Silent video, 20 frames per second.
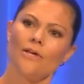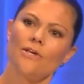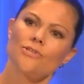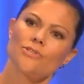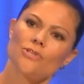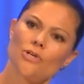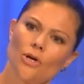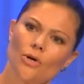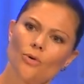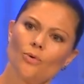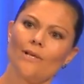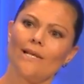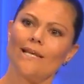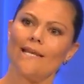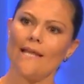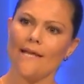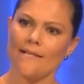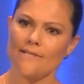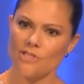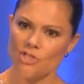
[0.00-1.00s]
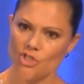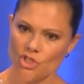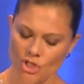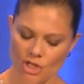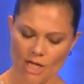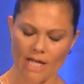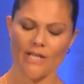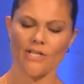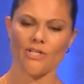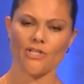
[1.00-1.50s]
So let's
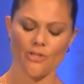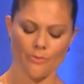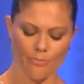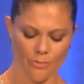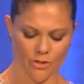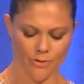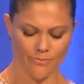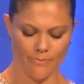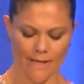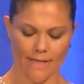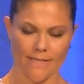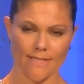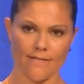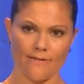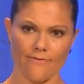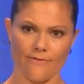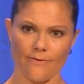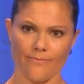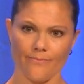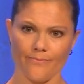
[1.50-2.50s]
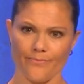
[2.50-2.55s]
change the perspective.